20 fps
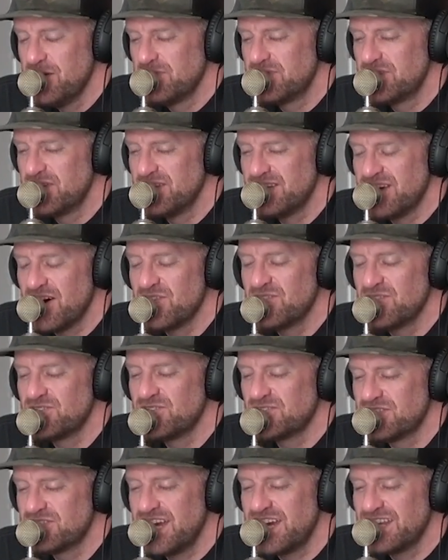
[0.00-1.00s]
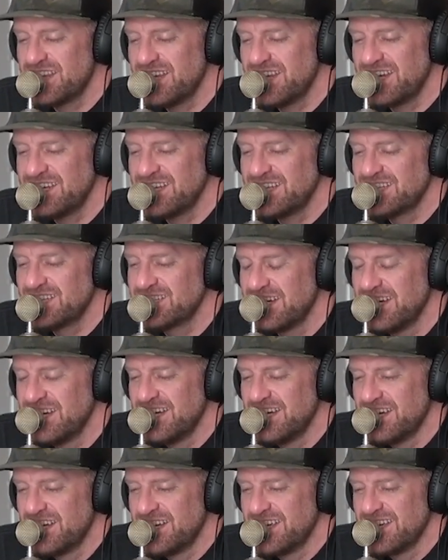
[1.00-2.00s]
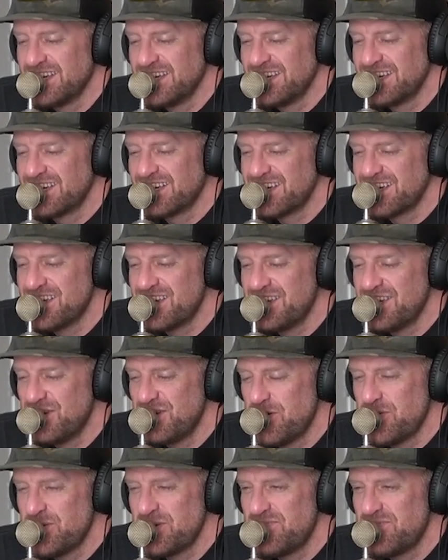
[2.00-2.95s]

But then the other side of that is, you know,